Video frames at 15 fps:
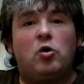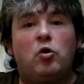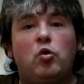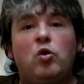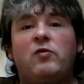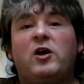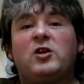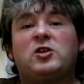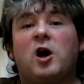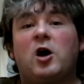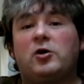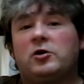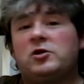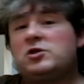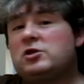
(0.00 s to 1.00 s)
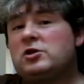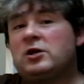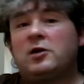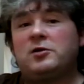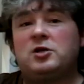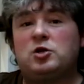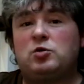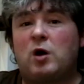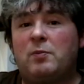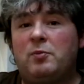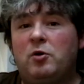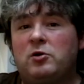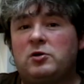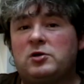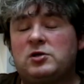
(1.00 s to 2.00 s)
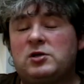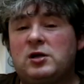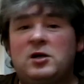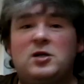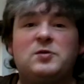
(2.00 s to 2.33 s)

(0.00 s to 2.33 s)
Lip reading: all of our darkness goes into our books.